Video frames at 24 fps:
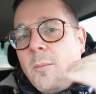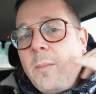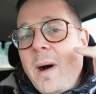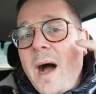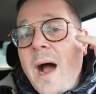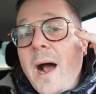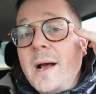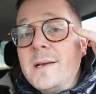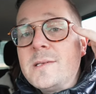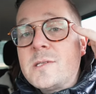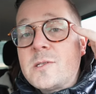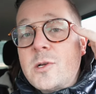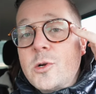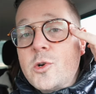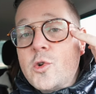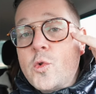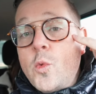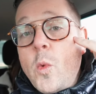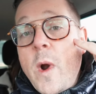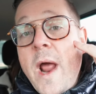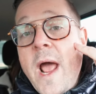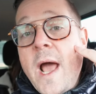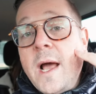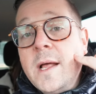Oh, my eyes
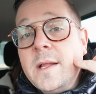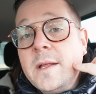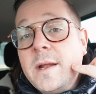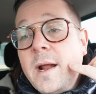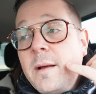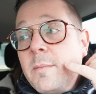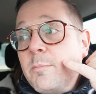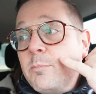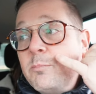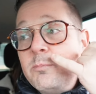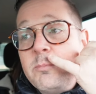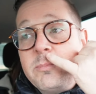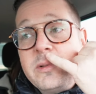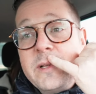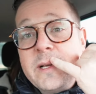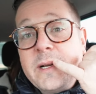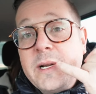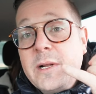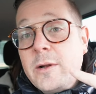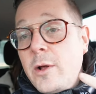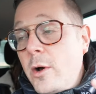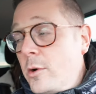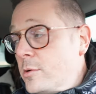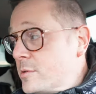turn red and I
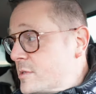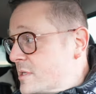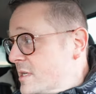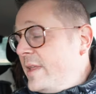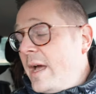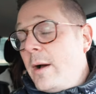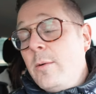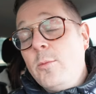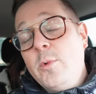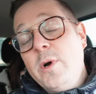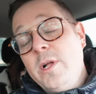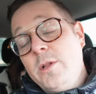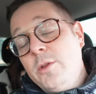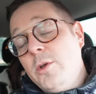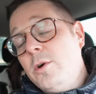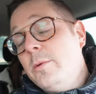bleed your nose. Then we'll